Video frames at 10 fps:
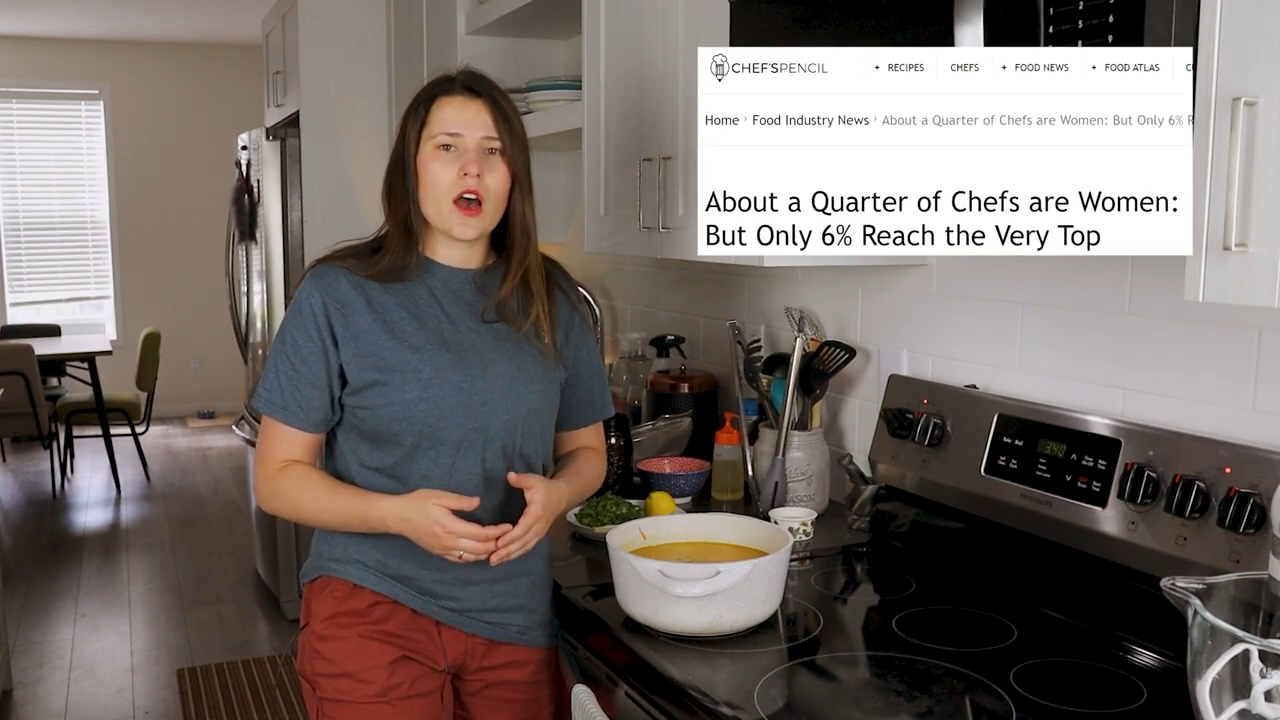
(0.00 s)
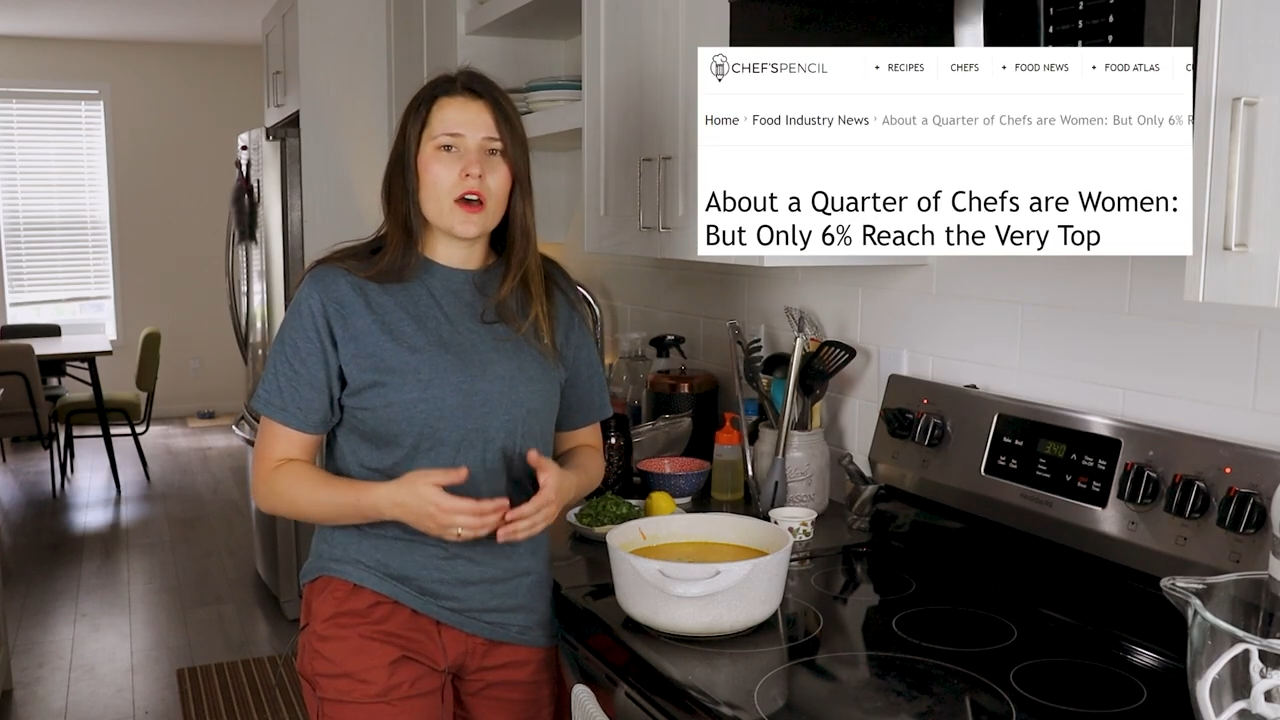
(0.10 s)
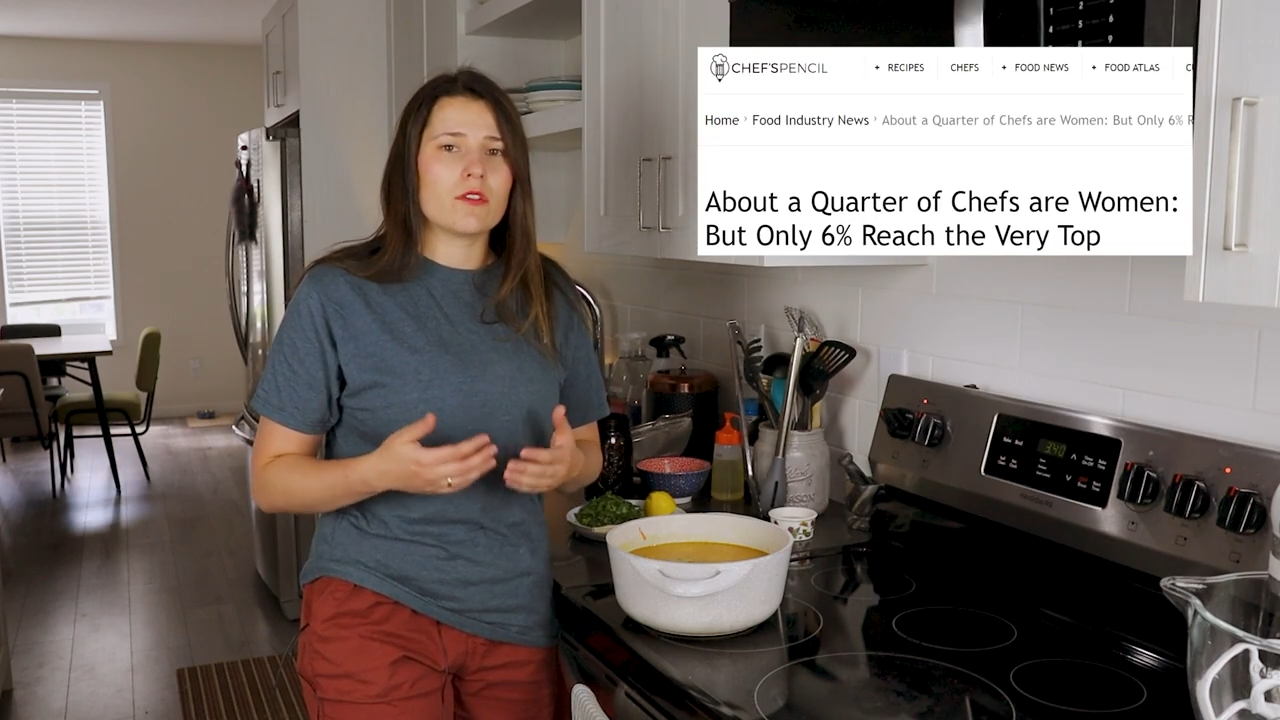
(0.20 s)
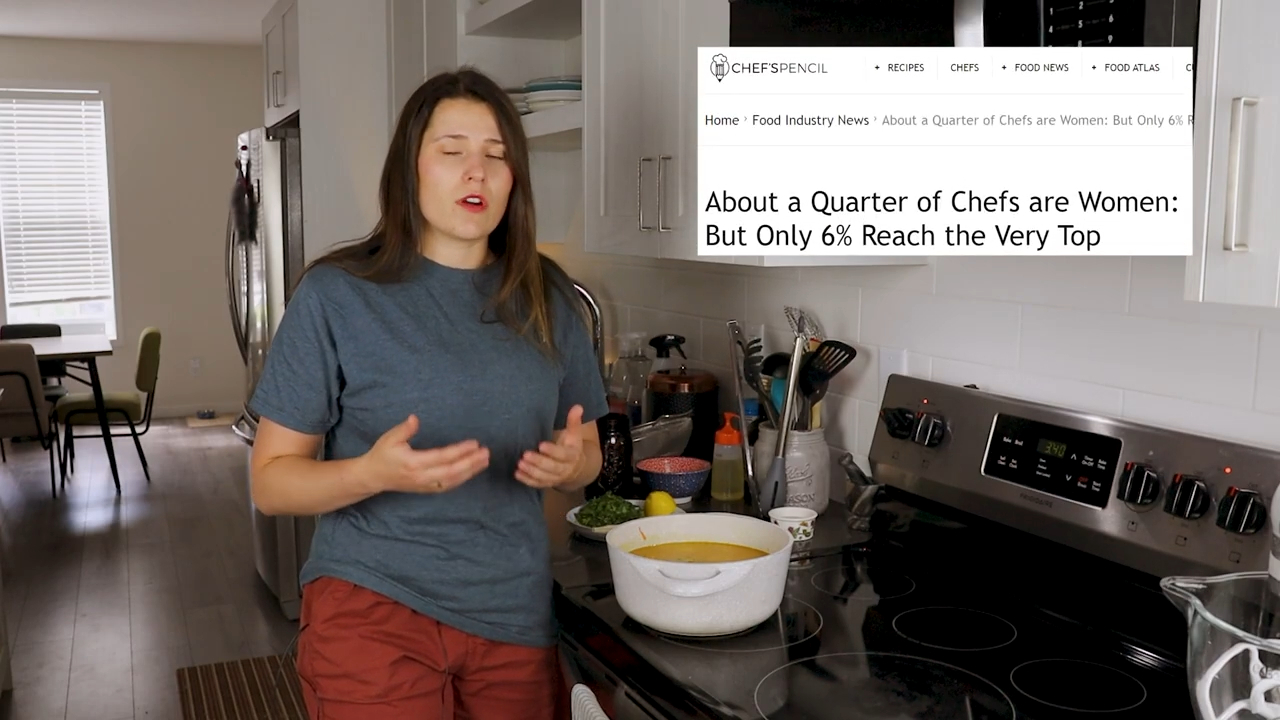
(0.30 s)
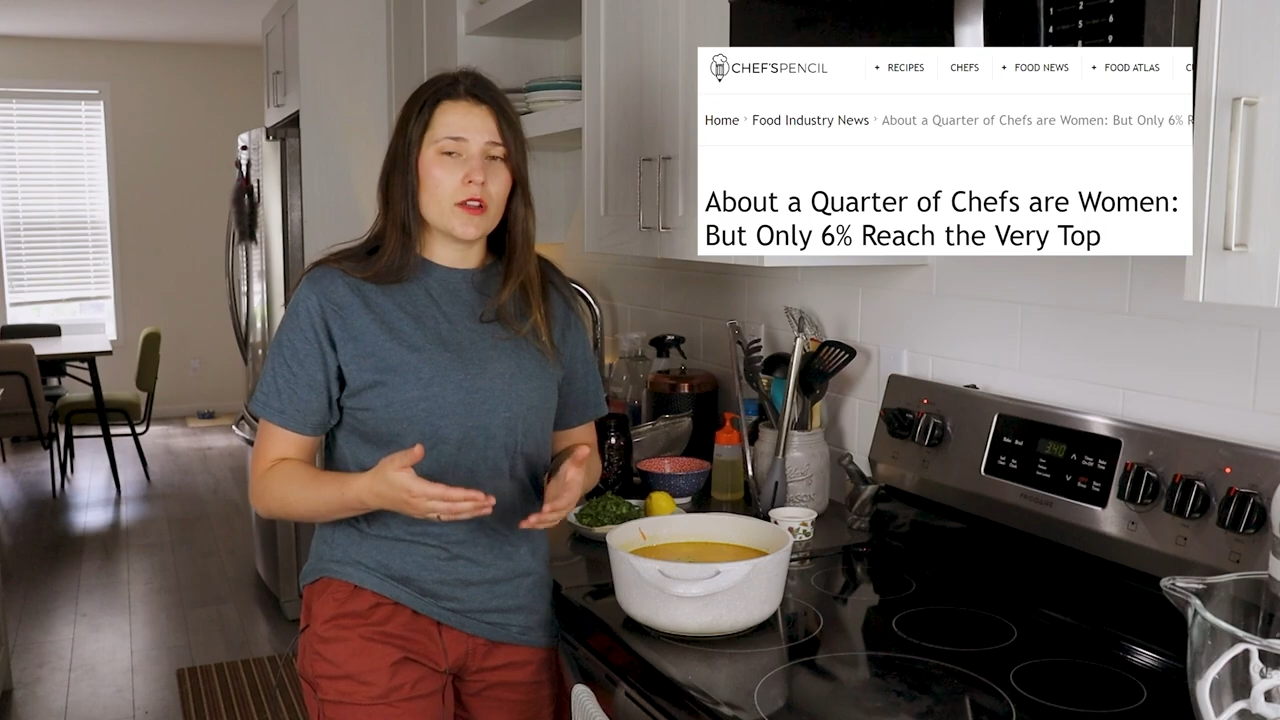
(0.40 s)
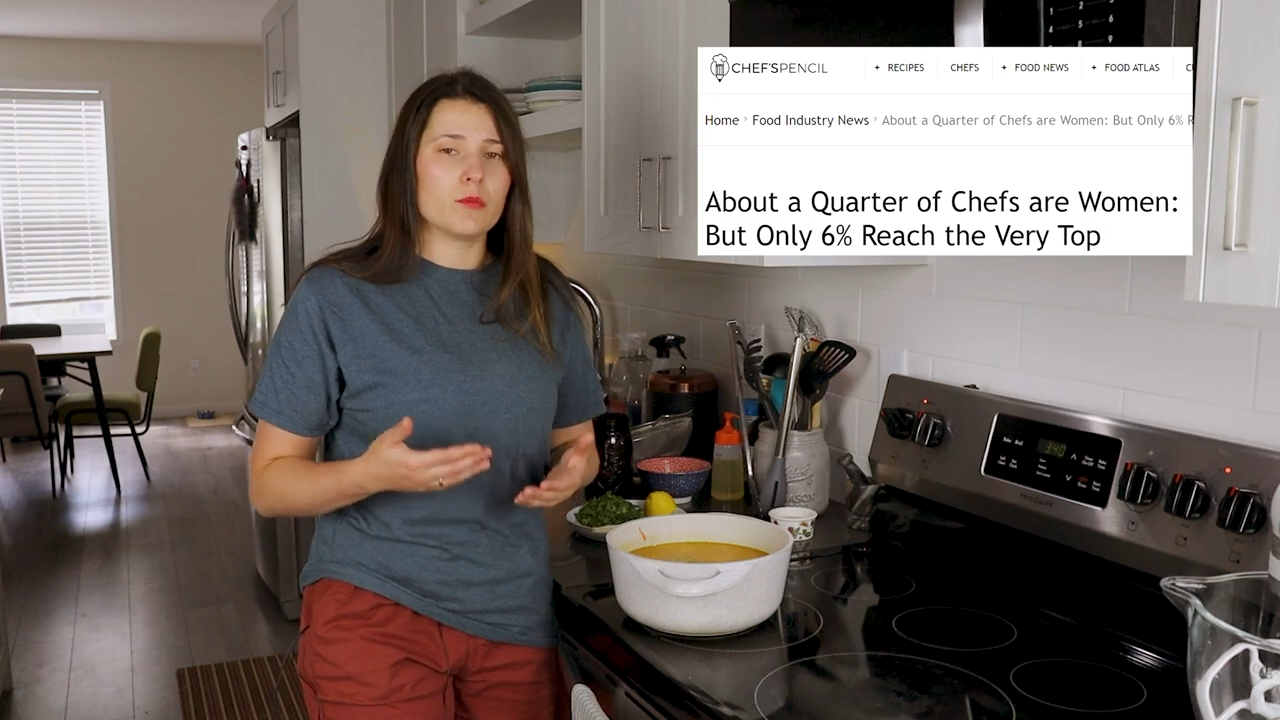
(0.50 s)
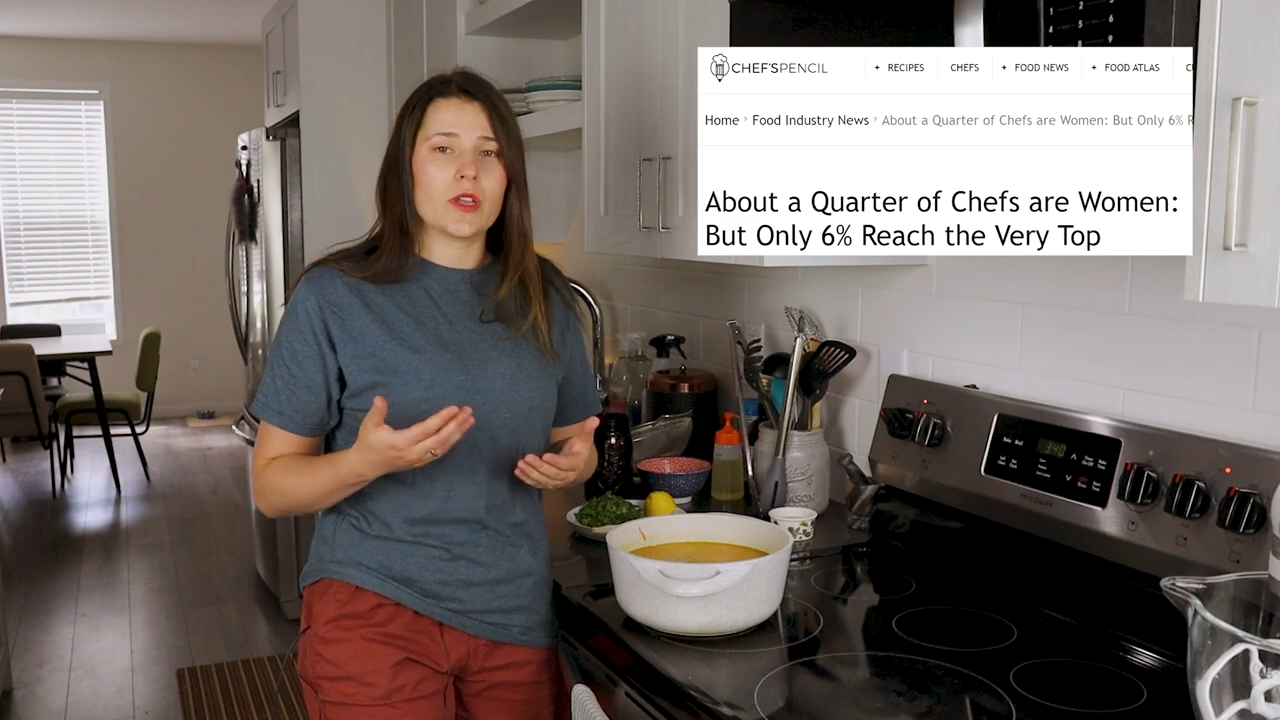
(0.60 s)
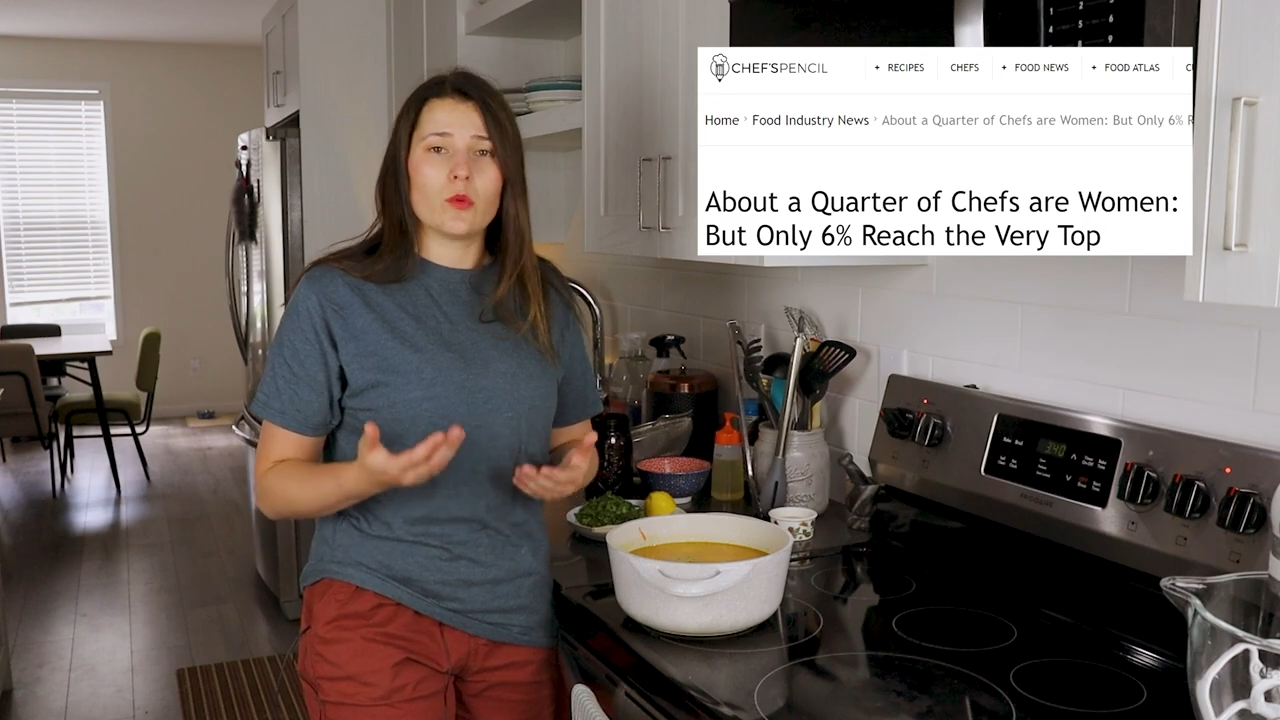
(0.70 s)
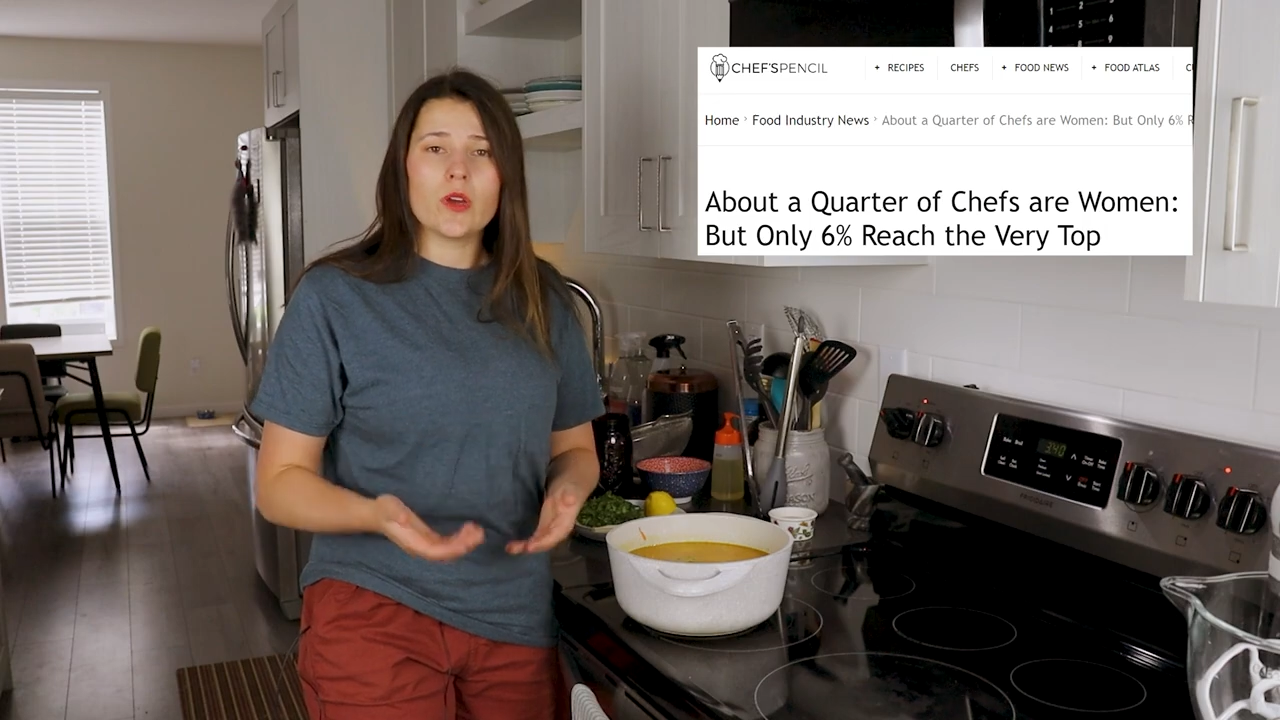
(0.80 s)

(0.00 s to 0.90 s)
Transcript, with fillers: are run by